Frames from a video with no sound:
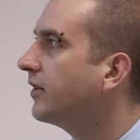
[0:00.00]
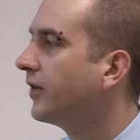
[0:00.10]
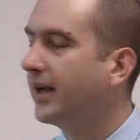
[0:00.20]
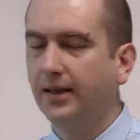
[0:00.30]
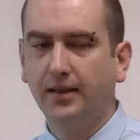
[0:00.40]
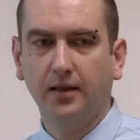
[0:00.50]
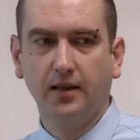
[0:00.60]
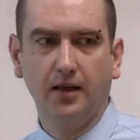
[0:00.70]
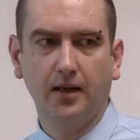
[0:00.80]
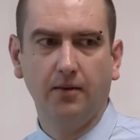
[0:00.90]
created
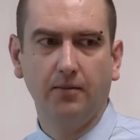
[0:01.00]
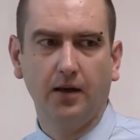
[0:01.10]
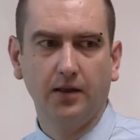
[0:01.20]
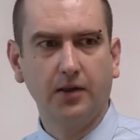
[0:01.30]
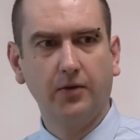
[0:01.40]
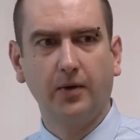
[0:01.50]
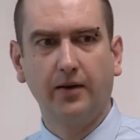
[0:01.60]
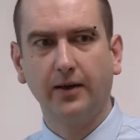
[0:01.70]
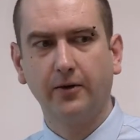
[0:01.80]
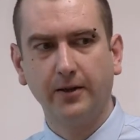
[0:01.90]
a
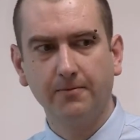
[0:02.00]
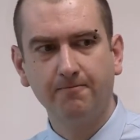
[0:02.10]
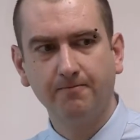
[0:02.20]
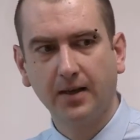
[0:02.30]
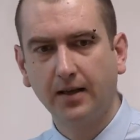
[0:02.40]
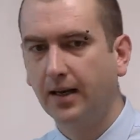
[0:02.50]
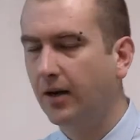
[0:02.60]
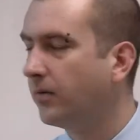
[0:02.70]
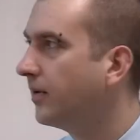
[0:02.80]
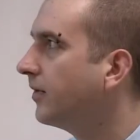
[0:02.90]
software algorithm.
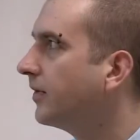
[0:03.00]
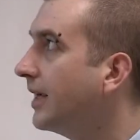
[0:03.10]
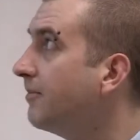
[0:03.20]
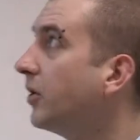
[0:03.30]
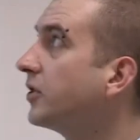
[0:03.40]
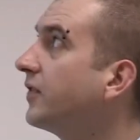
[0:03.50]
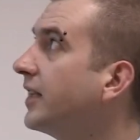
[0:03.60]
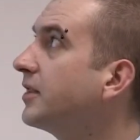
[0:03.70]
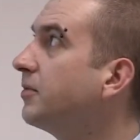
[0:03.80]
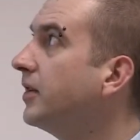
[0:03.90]
Now the inputs for
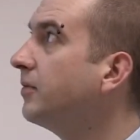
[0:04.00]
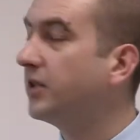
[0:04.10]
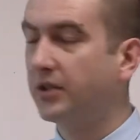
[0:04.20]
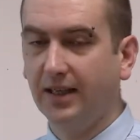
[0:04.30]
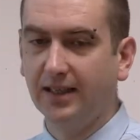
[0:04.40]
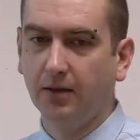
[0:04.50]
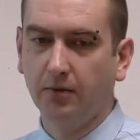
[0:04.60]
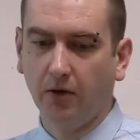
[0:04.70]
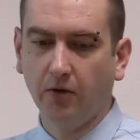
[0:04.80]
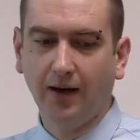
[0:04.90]
this were just things that
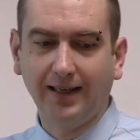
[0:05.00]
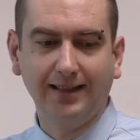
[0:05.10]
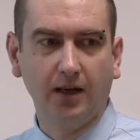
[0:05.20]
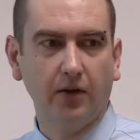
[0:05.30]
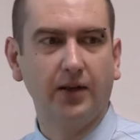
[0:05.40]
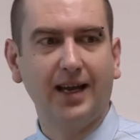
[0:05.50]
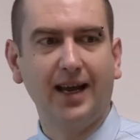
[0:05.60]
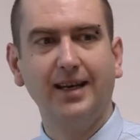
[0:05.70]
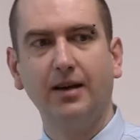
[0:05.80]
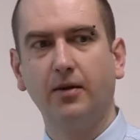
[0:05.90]
were already on the
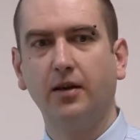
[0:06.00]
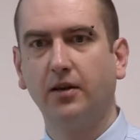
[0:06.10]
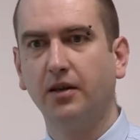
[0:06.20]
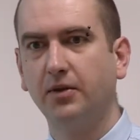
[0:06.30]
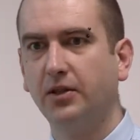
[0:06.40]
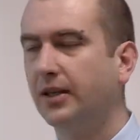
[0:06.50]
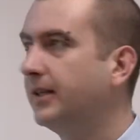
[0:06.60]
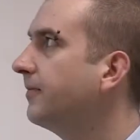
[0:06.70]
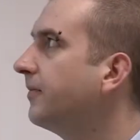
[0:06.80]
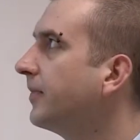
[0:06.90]
CAN network on the
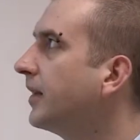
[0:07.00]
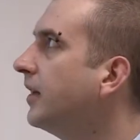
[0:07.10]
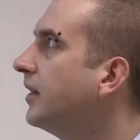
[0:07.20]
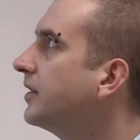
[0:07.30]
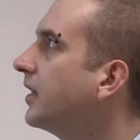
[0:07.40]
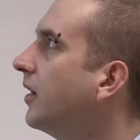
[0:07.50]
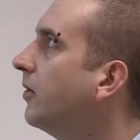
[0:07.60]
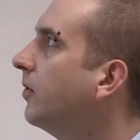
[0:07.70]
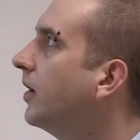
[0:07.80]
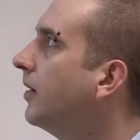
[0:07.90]
machine.
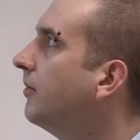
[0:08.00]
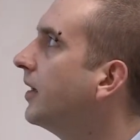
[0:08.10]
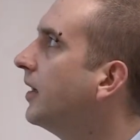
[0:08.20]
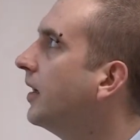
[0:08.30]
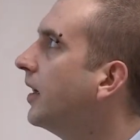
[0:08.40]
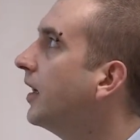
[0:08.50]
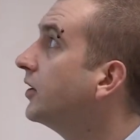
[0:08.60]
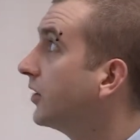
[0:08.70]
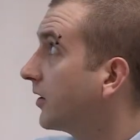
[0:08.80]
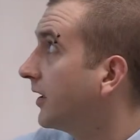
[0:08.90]
So
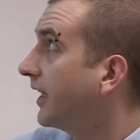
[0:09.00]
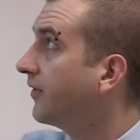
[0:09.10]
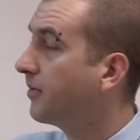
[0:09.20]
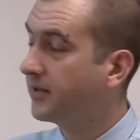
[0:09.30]
shuttle lever